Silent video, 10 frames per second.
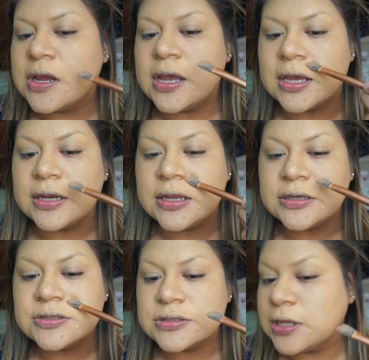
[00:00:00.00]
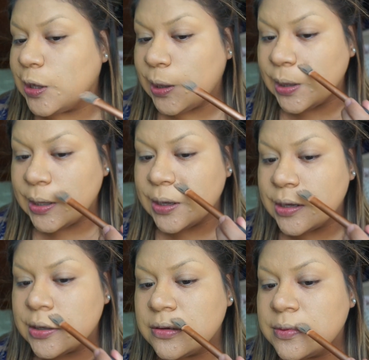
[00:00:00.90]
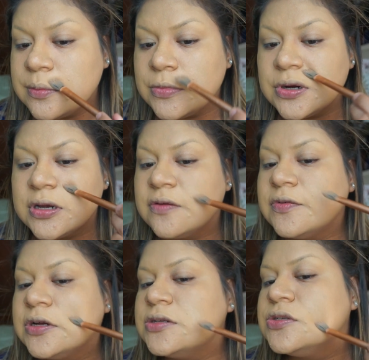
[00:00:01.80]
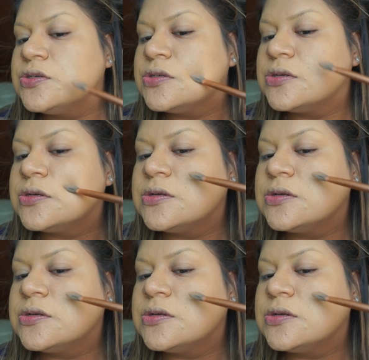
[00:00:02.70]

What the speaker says: and need just a little bit more coverage.